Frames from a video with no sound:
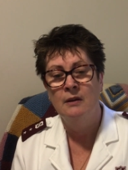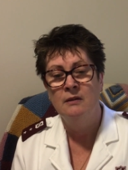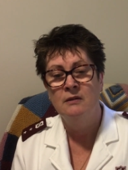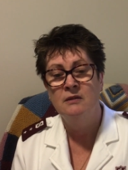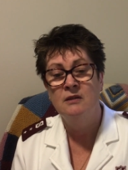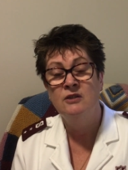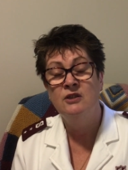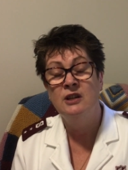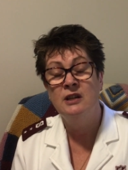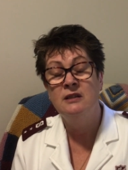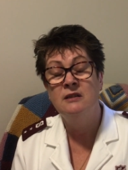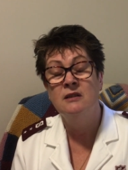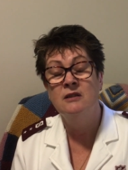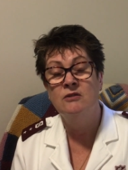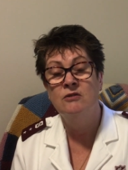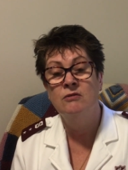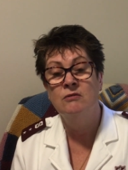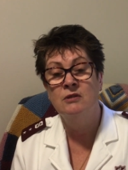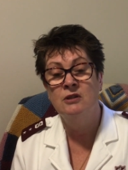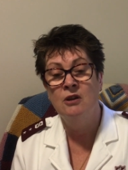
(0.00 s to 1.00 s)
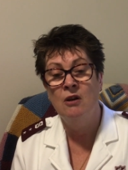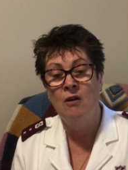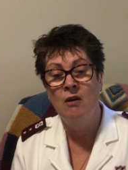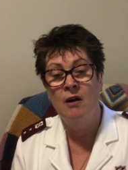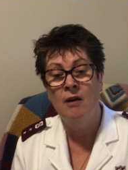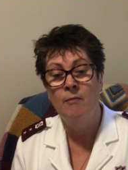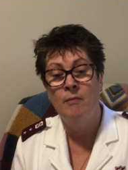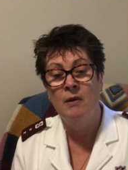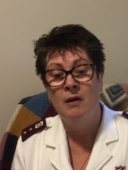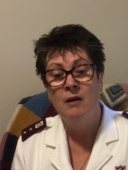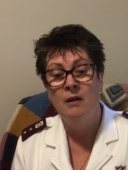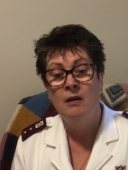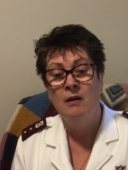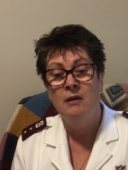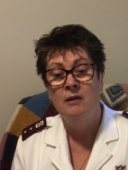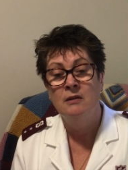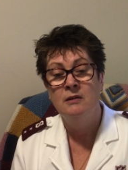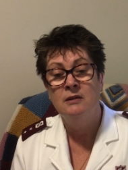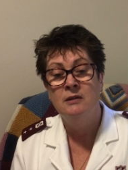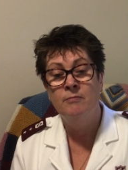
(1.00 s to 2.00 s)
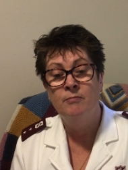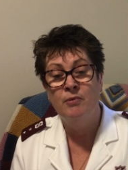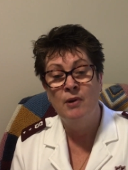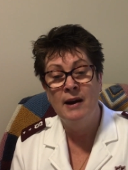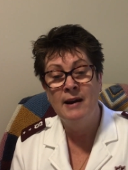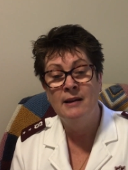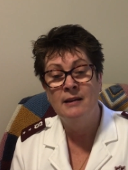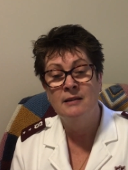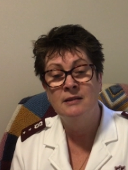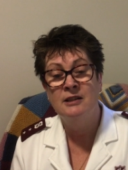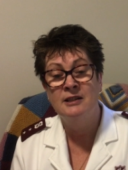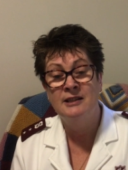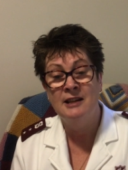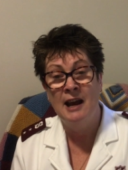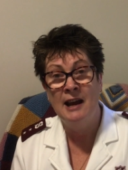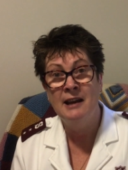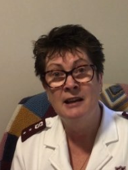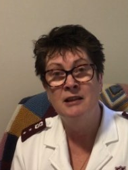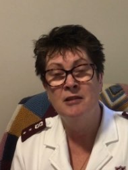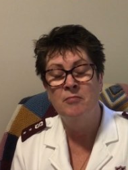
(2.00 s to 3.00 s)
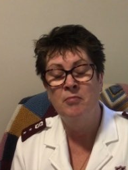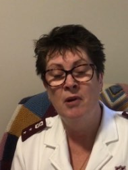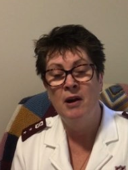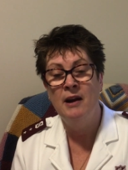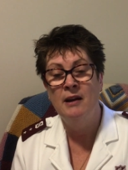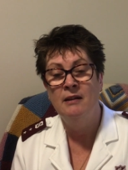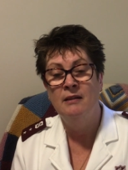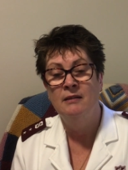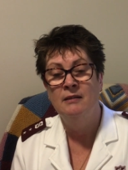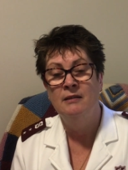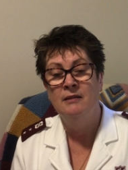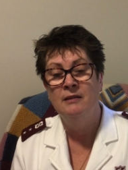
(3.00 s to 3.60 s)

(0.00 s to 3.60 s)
So Jesus took time to break, to take the bread,